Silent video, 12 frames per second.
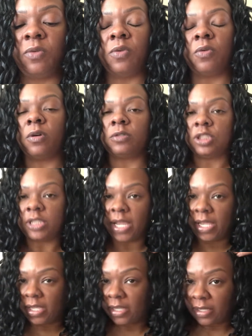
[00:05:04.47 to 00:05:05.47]
you
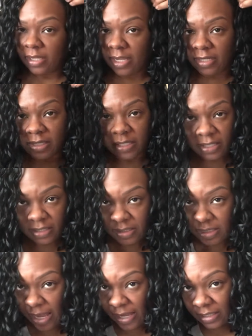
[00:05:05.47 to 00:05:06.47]
crochet it, it
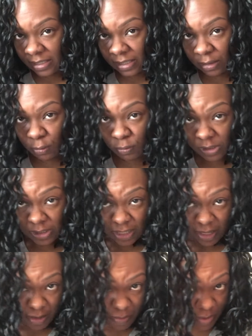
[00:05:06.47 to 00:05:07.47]
does like loosen
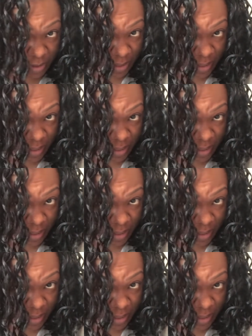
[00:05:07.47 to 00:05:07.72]
up.